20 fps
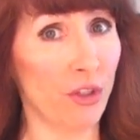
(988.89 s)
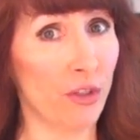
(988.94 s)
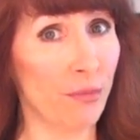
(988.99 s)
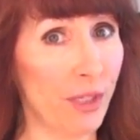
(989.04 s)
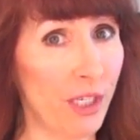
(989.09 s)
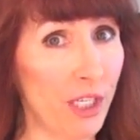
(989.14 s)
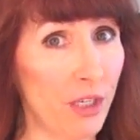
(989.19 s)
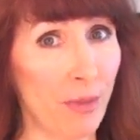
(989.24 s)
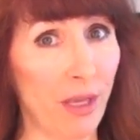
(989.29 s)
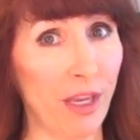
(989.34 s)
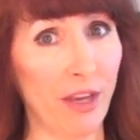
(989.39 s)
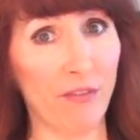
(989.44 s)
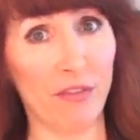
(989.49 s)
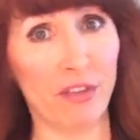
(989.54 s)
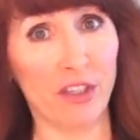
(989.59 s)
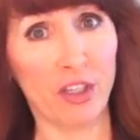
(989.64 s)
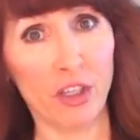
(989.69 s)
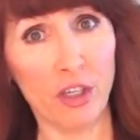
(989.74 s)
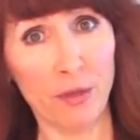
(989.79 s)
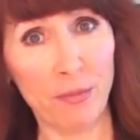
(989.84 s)
and the money you make
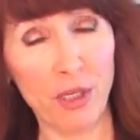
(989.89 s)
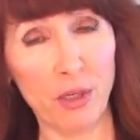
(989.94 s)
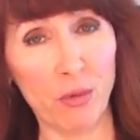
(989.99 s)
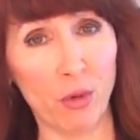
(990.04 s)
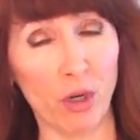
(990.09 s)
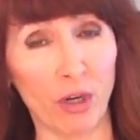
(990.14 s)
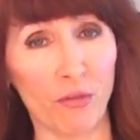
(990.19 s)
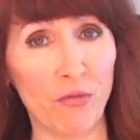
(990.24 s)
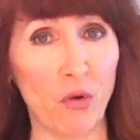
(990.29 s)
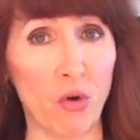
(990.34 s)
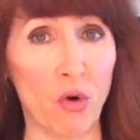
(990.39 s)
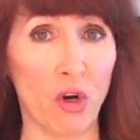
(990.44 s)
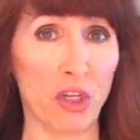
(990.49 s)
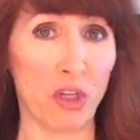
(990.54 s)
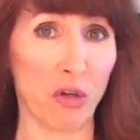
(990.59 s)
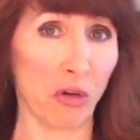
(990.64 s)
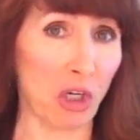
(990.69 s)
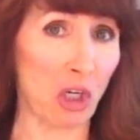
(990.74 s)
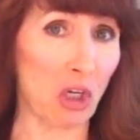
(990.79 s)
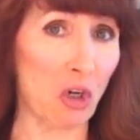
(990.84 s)
from the company you work for,
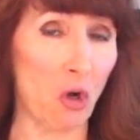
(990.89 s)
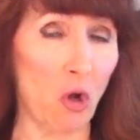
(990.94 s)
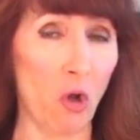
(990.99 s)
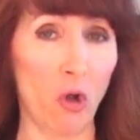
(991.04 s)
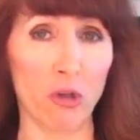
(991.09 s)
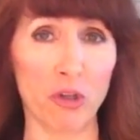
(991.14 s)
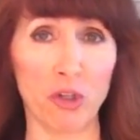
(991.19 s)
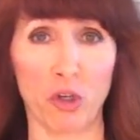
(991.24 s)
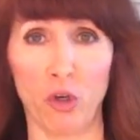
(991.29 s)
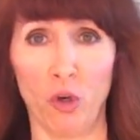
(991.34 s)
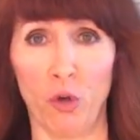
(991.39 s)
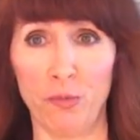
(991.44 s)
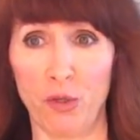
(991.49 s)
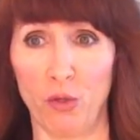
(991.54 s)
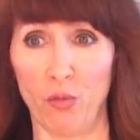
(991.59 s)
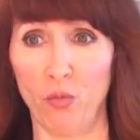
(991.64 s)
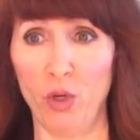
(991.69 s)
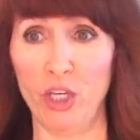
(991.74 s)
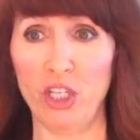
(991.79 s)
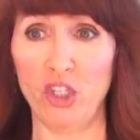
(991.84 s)
your goals, your
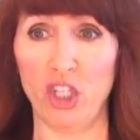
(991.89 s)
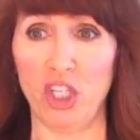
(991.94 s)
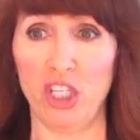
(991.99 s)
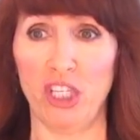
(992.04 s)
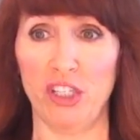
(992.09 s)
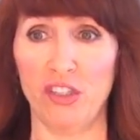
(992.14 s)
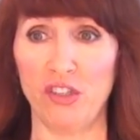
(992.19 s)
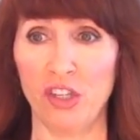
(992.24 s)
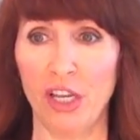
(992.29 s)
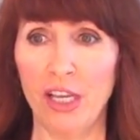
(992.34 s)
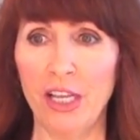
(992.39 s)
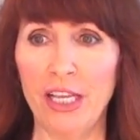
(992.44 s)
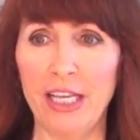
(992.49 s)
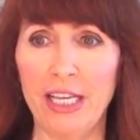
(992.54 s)
hopes and wishes.